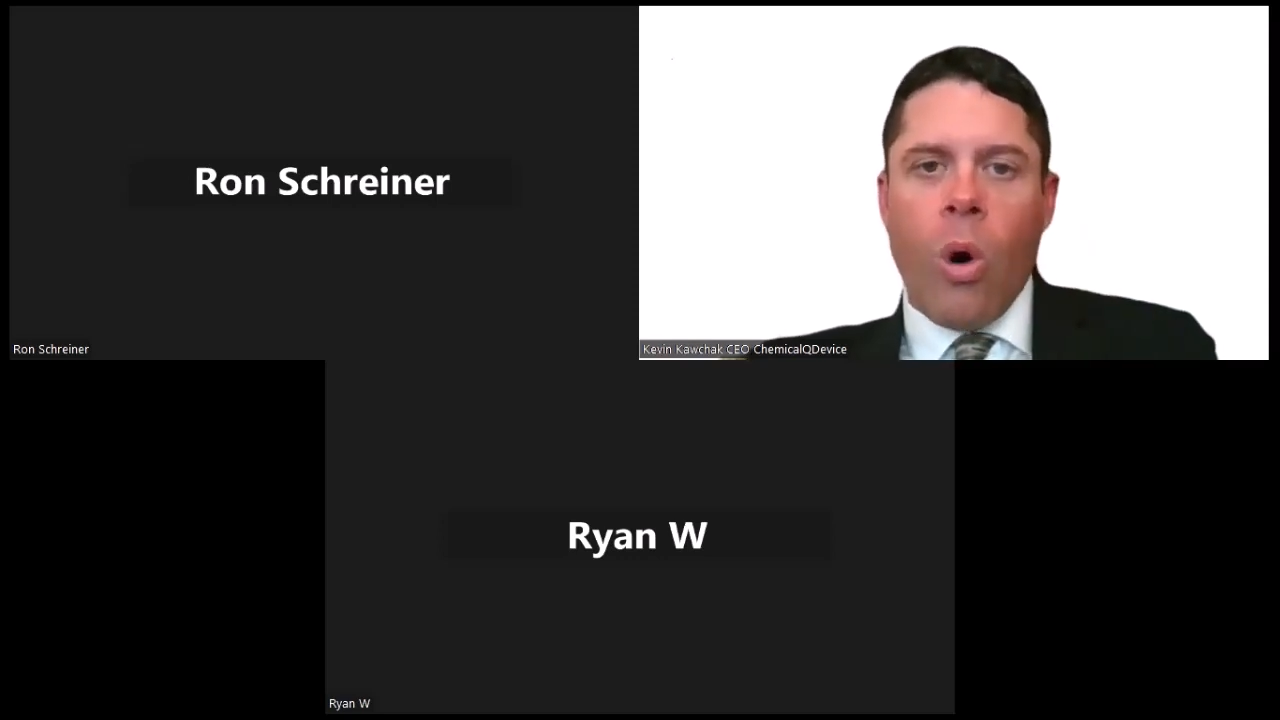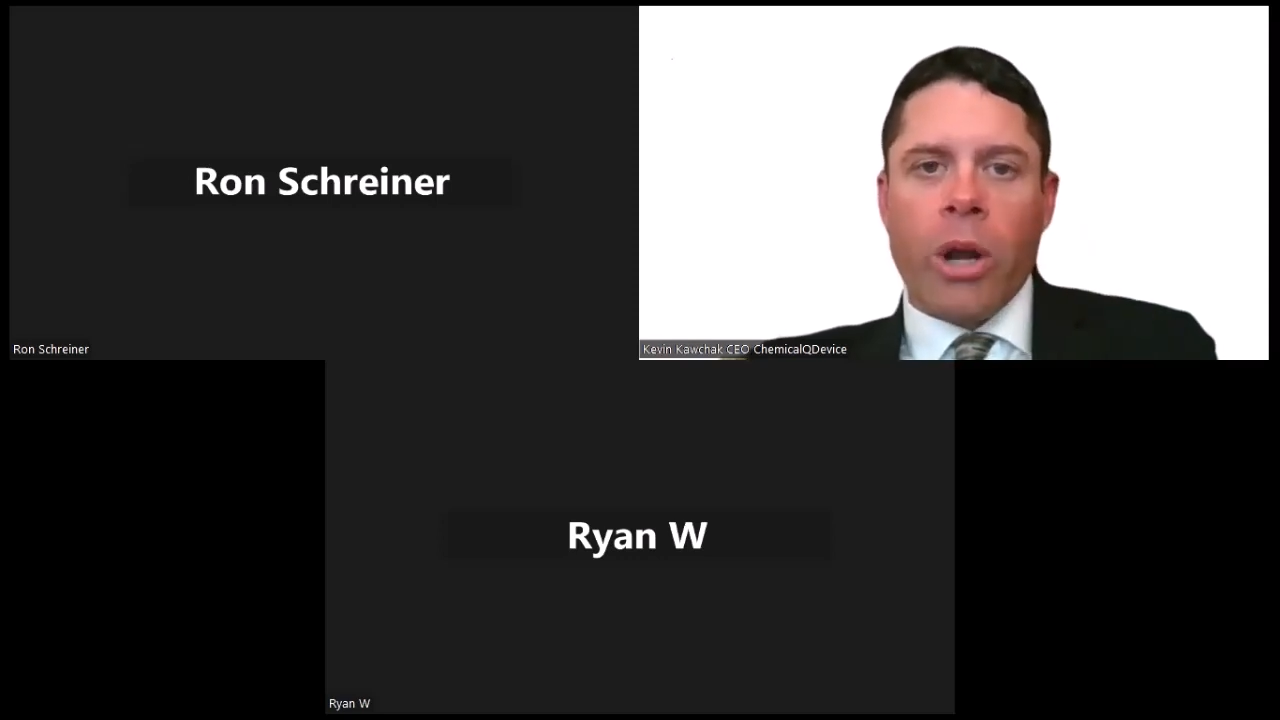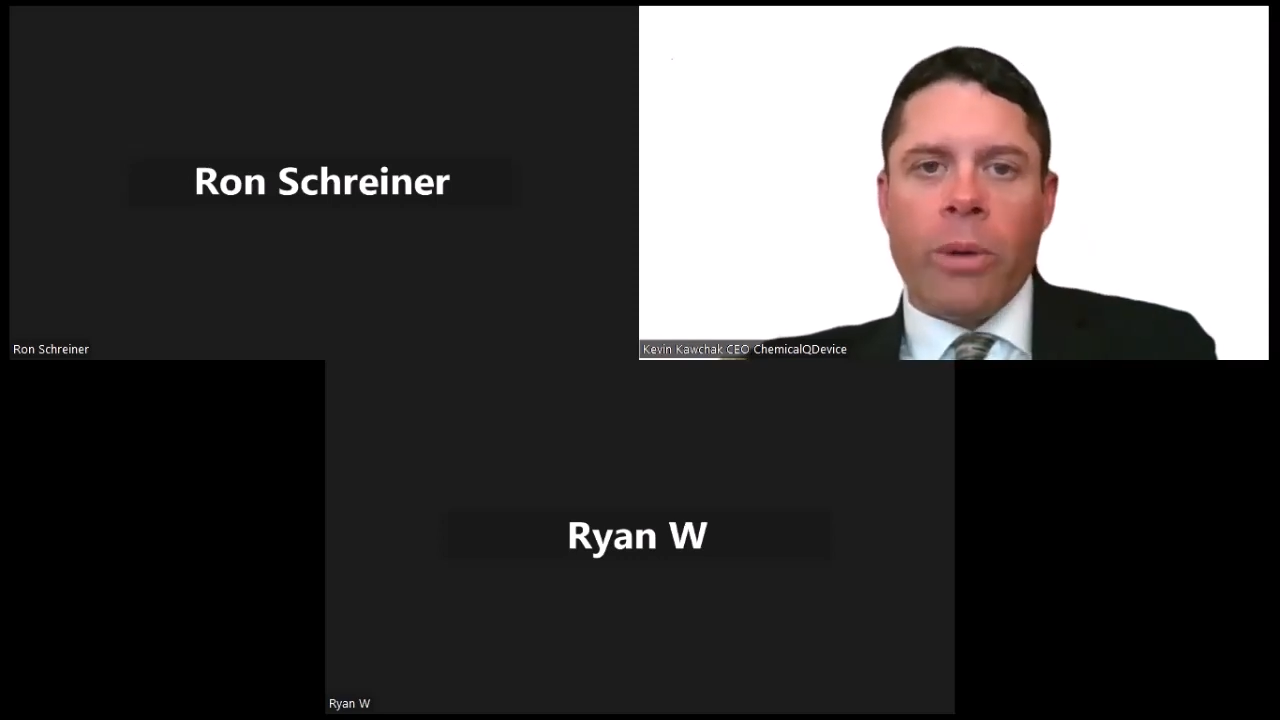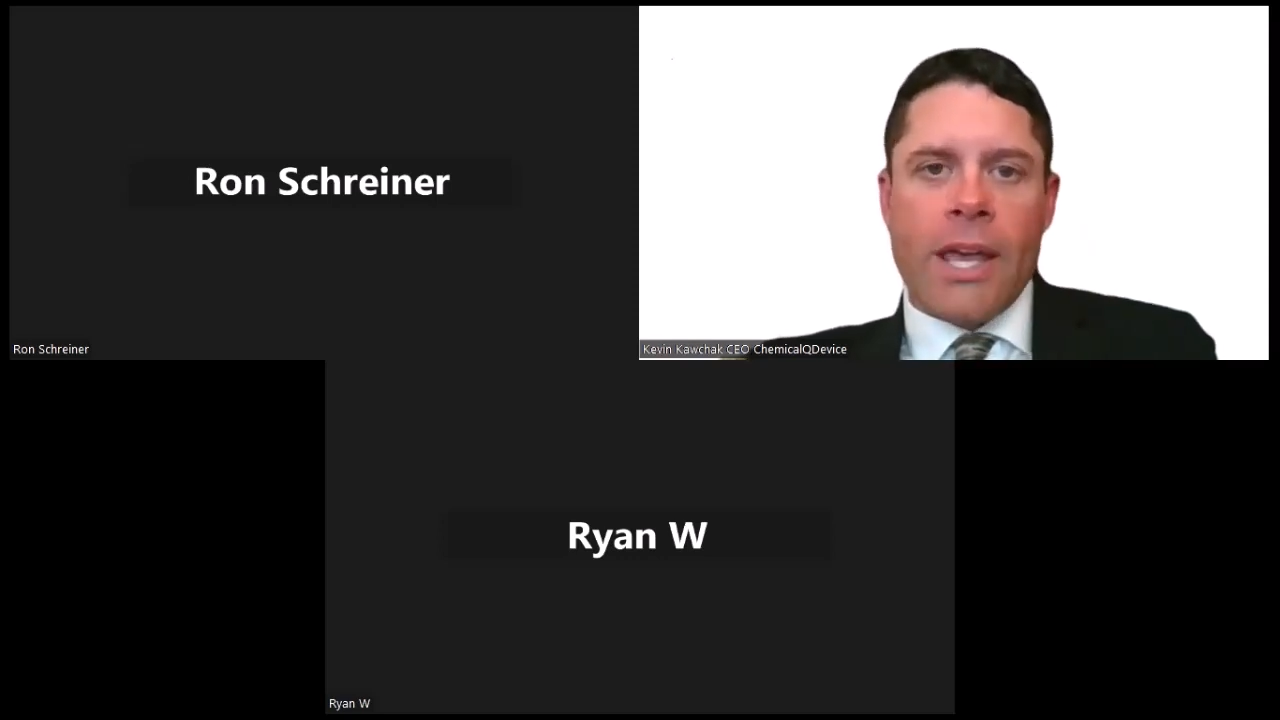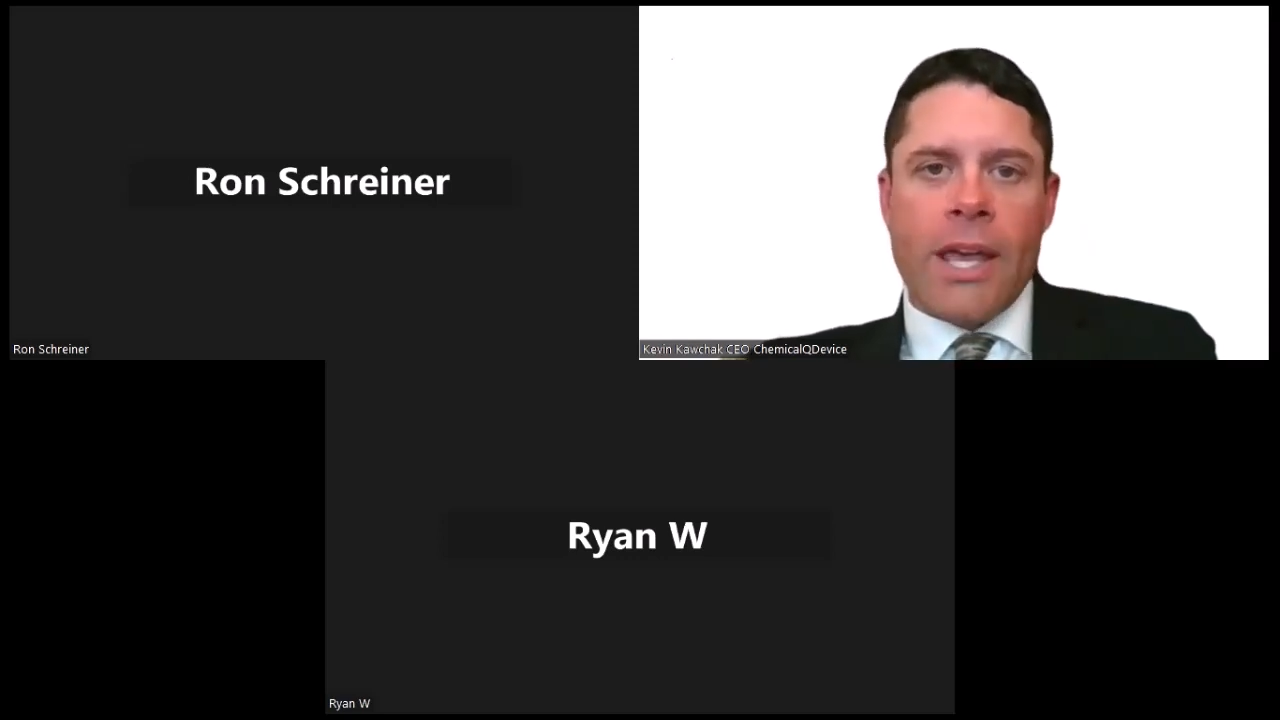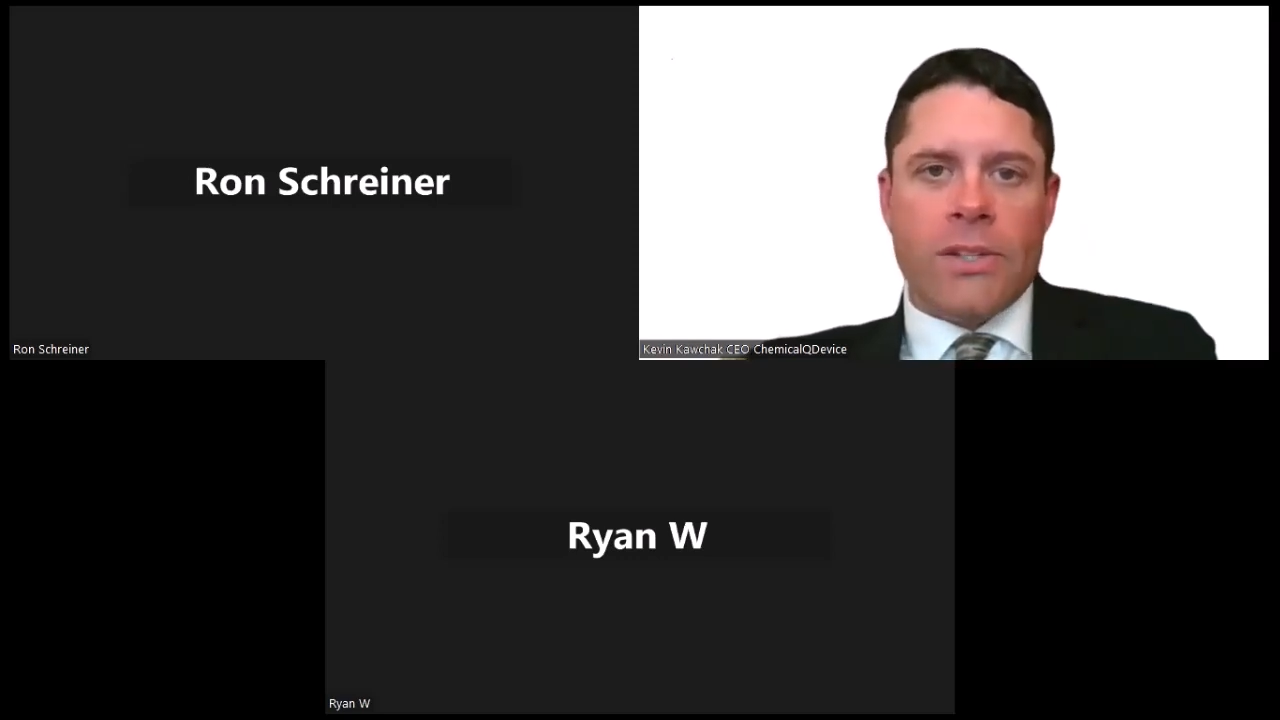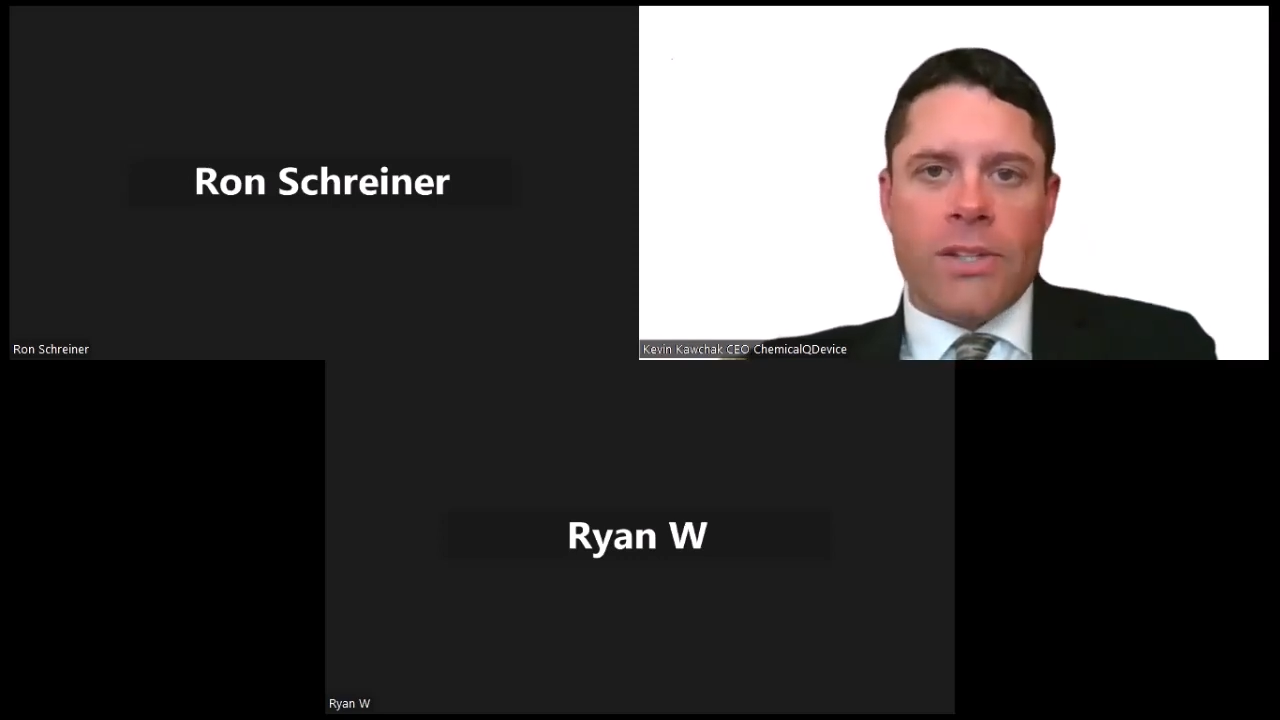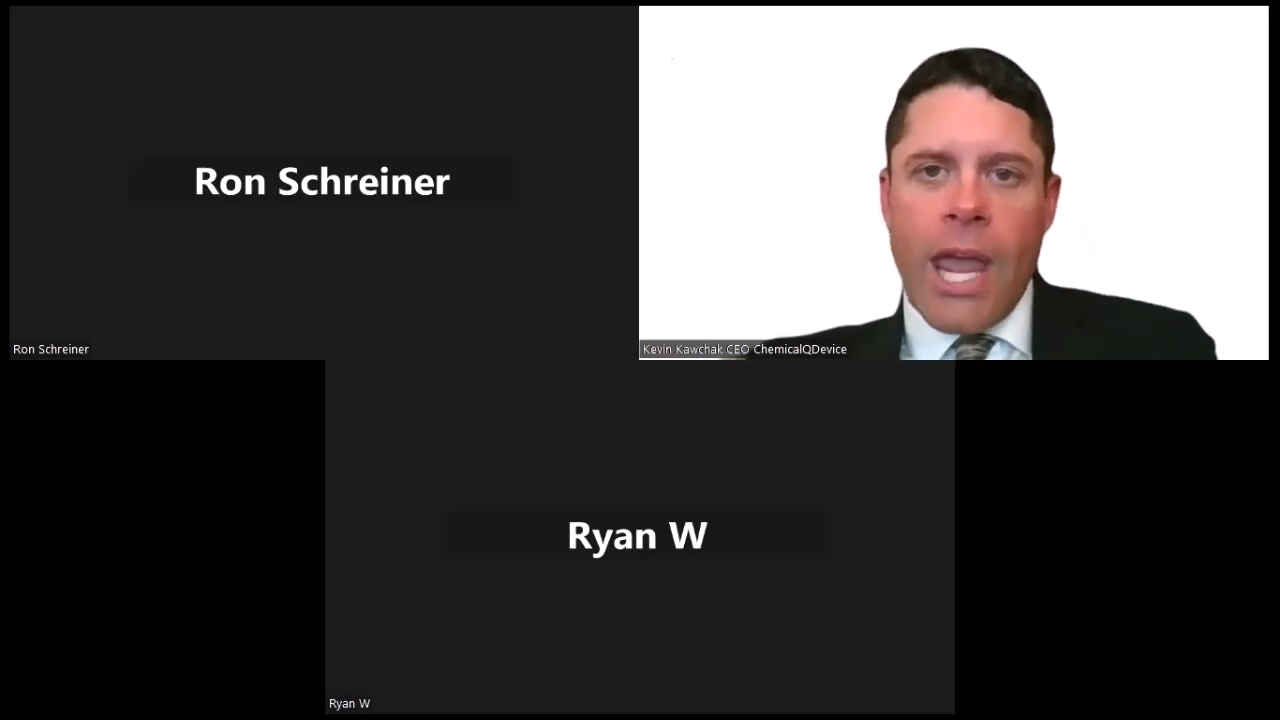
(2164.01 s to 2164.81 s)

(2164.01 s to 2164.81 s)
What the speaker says: Quantum Day is